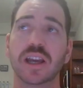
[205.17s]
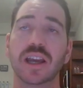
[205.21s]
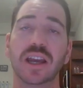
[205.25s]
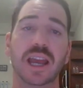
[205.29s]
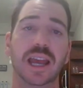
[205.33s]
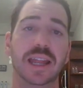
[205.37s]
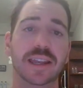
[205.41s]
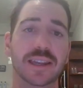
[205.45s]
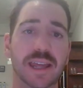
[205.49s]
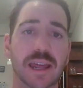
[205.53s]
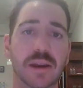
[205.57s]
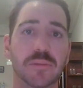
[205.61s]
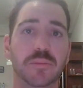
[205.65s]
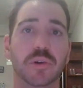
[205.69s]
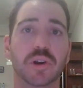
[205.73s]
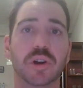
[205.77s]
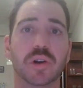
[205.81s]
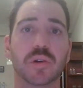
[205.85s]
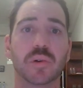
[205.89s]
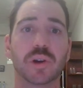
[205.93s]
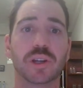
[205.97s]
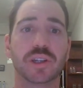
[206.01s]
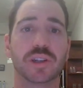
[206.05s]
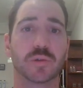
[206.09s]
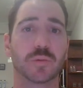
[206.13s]
And then we're
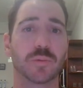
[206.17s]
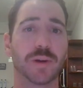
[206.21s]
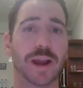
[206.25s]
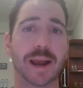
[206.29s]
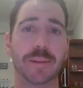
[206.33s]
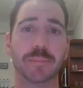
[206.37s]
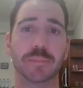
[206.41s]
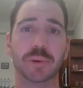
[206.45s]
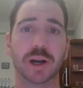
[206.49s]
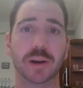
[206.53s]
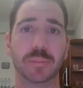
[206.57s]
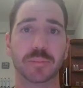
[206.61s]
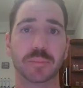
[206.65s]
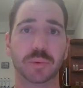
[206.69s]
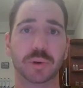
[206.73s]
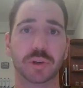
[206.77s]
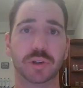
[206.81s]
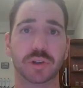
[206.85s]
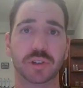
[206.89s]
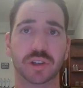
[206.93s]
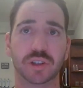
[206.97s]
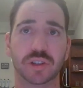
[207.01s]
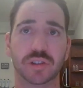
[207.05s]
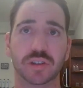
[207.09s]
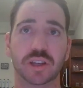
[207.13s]
going to wrap up
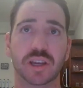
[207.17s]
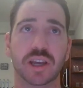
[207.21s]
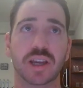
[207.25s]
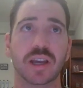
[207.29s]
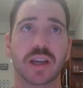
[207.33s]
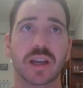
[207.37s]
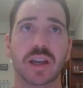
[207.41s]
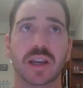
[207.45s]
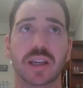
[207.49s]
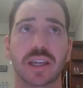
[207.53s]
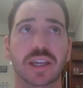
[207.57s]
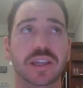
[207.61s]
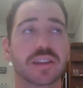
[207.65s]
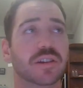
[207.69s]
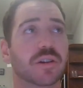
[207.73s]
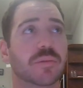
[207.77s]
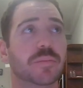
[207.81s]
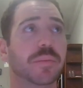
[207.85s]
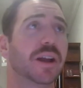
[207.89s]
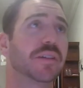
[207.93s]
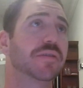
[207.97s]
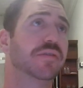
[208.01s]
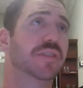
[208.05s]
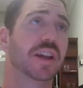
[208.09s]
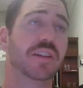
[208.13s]
with just either
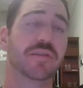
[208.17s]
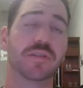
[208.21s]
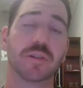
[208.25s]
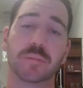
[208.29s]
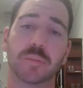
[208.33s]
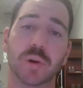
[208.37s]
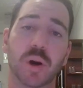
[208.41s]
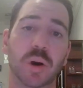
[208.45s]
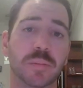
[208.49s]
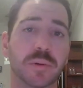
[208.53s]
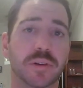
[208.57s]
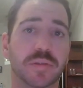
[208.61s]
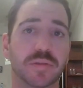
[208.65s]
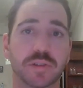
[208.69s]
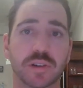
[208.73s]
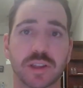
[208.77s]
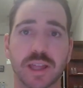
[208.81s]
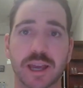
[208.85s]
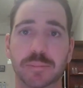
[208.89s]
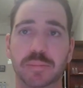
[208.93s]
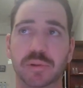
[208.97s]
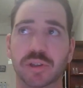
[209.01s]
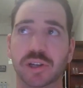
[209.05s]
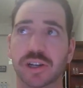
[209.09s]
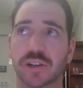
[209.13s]
my favorite moment for
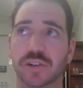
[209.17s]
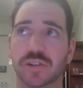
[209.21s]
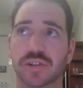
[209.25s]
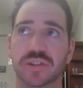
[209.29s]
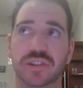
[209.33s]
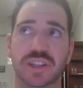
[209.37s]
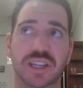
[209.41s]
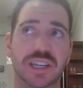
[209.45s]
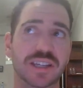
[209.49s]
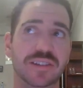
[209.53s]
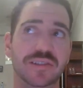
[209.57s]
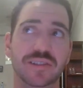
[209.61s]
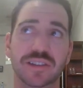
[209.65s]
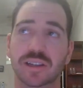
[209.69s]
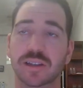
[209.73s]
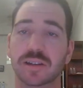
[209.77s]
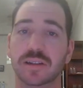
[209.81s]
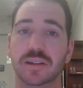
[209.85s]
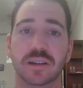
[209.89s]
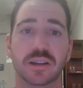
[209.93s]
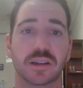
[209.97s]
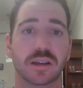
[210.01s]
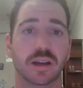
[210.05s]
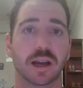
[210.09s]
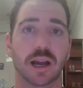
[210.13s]
that player's season,